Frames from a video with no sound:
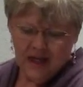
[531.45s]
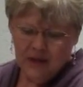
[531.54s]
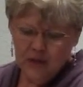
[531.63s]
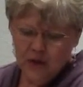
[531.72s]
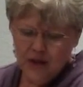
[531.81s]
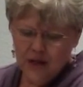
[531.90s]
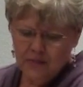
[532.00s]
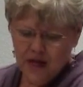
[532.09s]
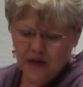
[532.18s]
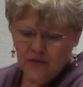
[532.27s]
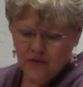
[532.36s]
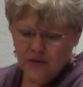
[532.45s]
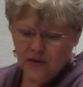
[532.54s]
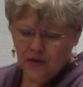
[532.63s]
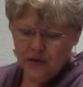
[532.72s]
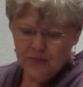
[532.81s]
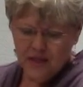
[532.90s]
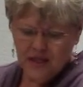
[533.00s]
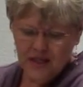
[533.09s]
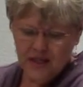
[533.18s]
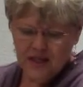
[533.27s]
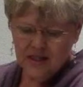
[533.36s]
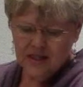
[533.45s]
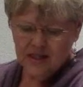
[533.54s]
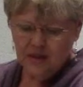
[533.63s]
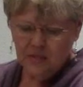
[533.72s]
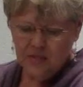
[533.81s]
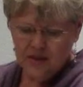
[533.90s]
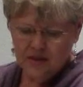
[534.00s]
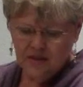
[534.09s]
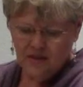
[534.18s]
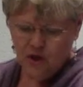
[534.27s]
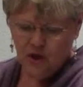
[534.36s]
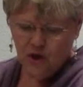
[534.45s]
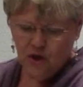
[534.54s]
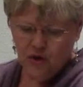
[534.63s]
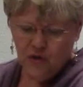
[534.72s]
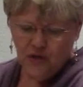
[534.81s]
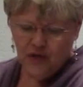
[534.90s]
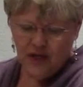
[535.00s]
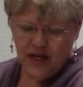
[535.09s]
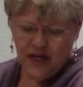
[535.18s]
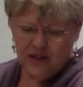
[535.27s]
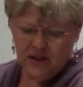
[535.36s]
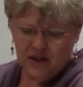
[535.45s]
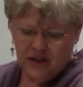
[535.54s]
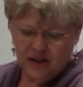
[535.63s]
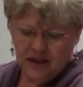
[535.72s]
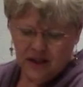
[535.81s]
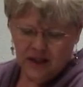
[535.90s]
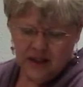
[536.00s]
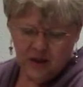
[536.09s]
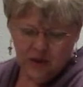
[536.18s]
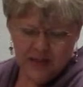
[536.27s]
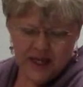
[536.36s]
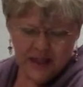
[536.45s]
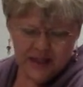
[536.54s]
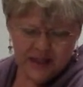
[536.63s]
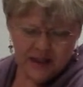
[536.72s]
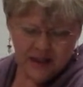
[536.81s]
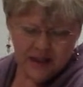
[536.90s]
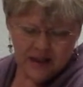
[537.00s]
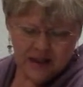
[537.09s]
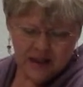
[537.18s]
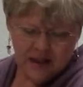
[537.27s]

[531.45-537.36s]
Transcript: And when you came back with the creeping things and the beasts of the earth, the cattle, and humanity,